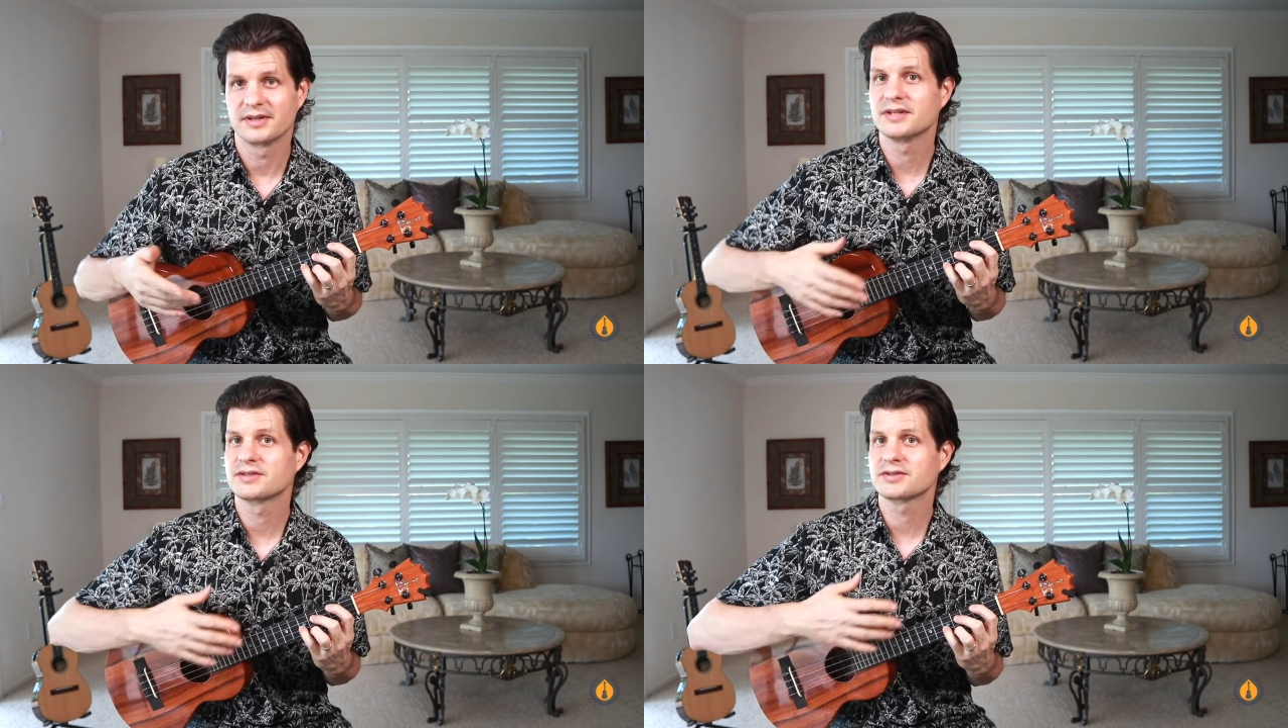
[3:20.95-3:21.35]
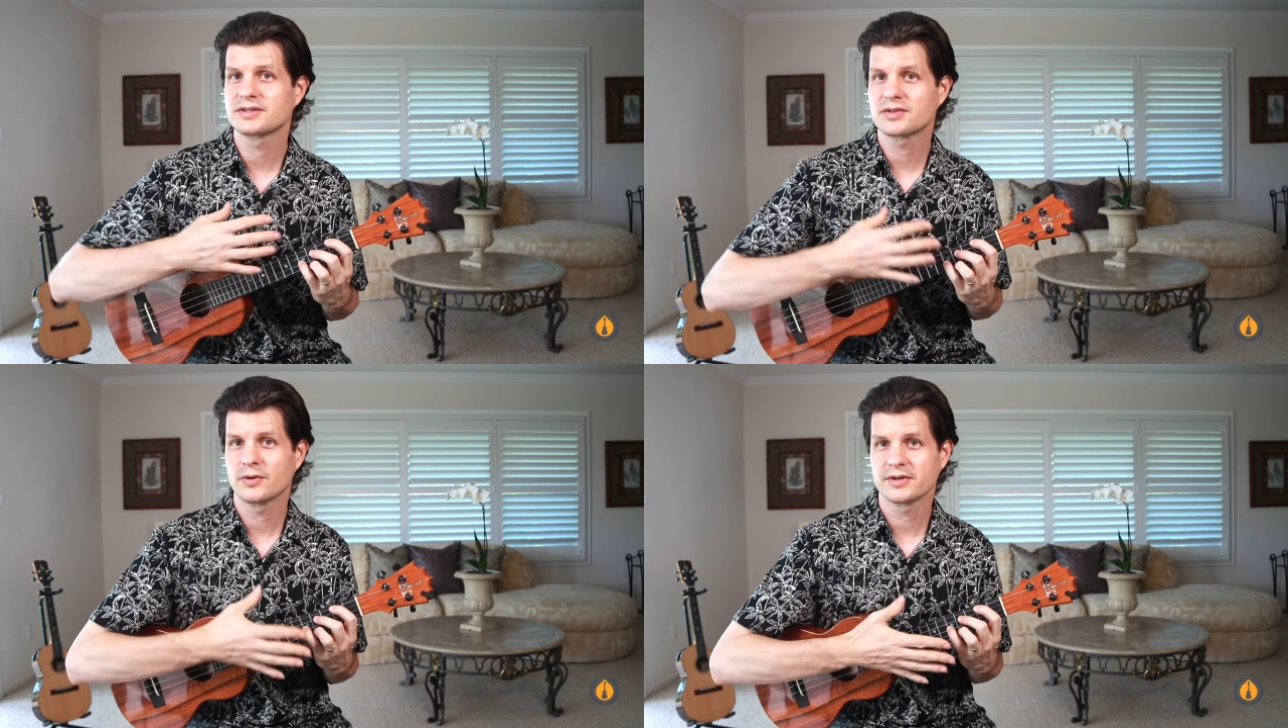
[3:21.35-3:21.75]
These are
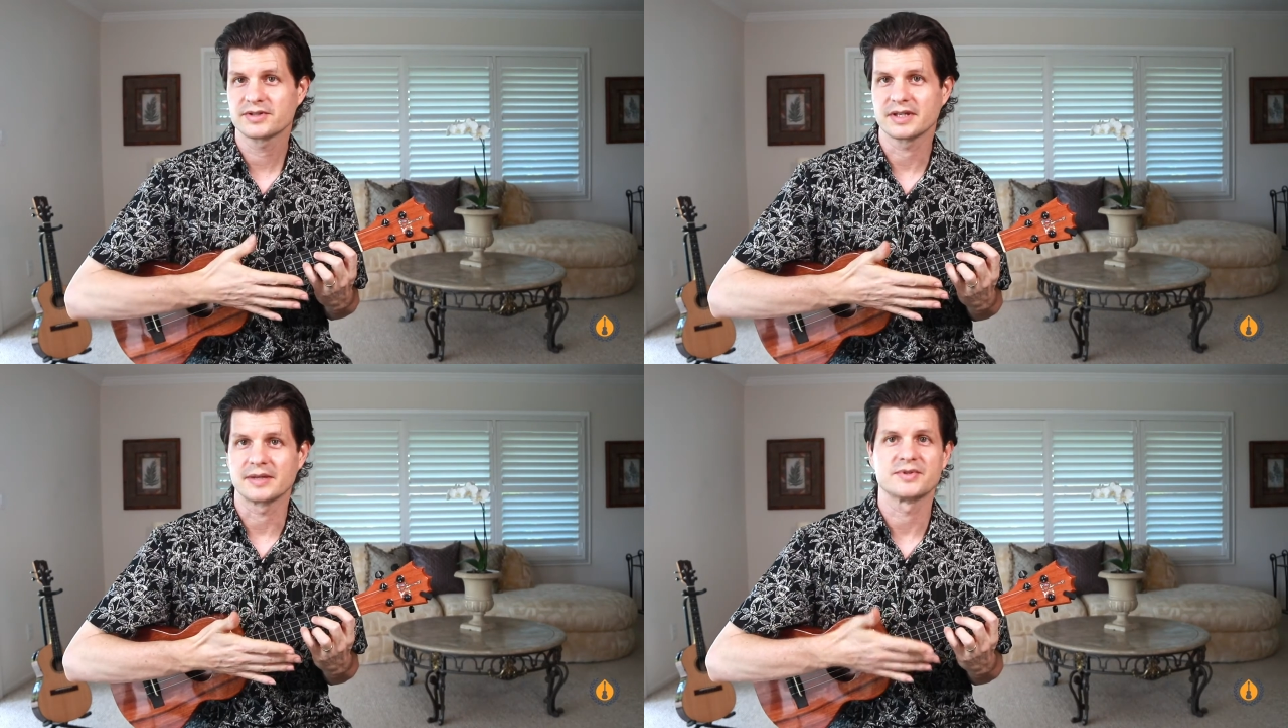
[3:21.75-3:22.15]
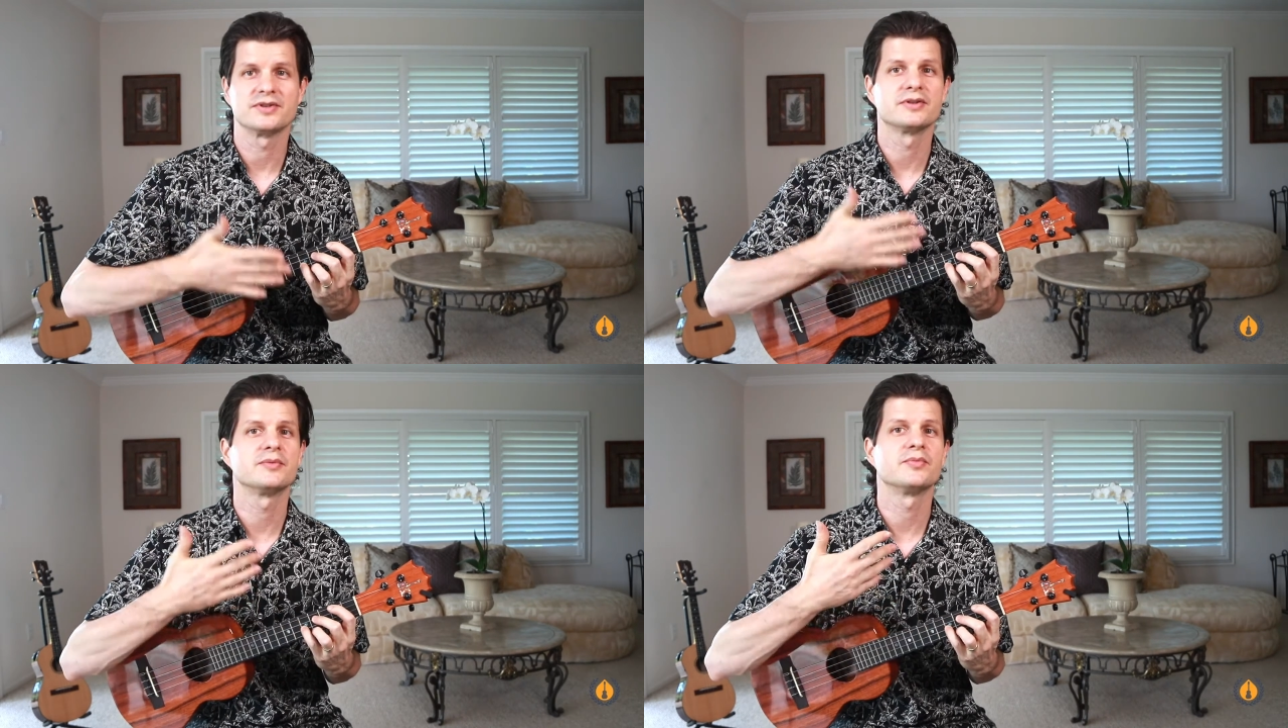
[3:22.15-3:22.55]
just chord shapes.
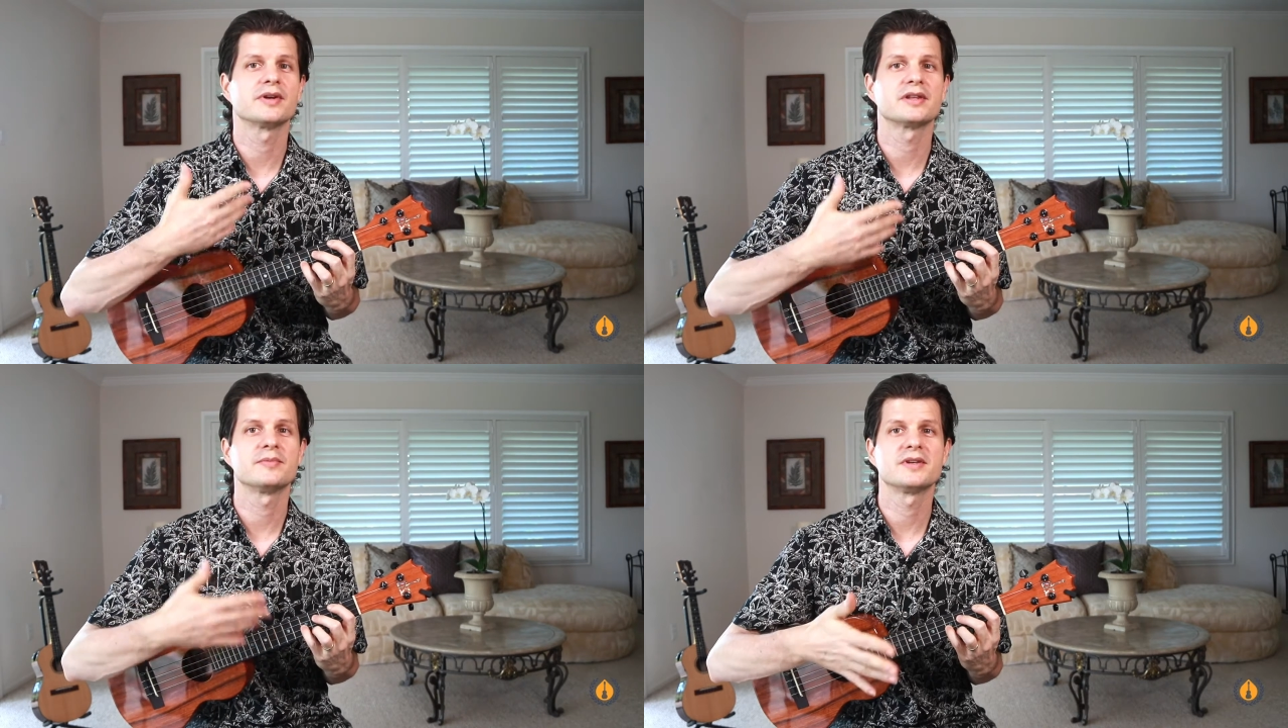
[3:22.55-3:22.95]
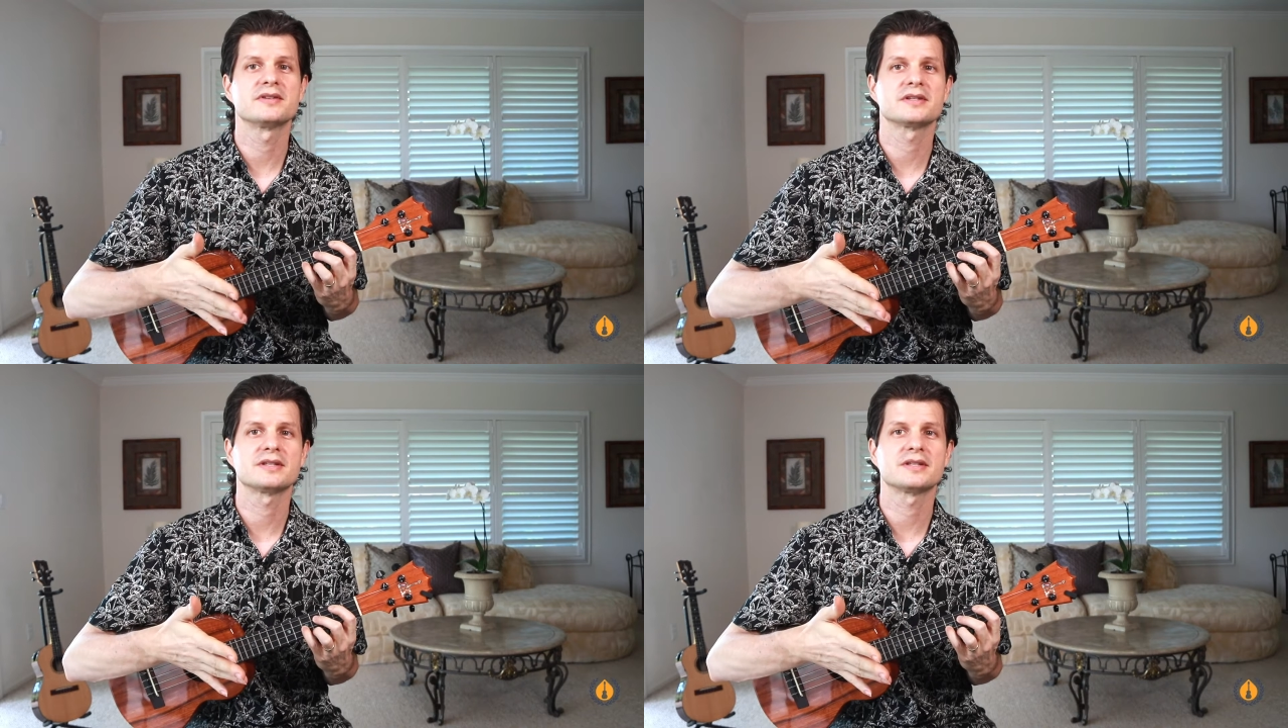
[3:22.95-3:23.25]
You can bring the music